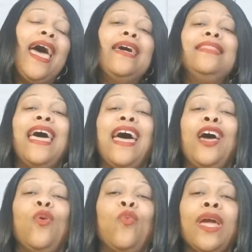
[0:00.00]
And
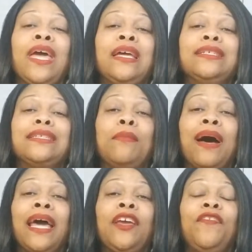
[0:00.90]
that when
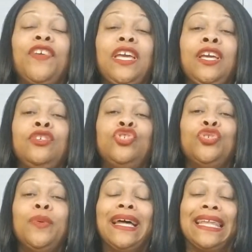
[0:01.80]
somebody feeds
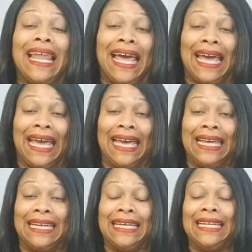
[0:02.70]
you a
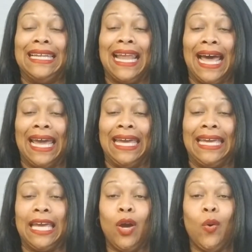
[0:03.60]
line
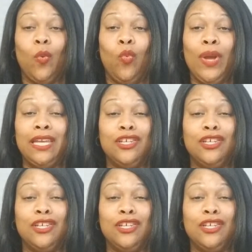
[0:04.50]
like we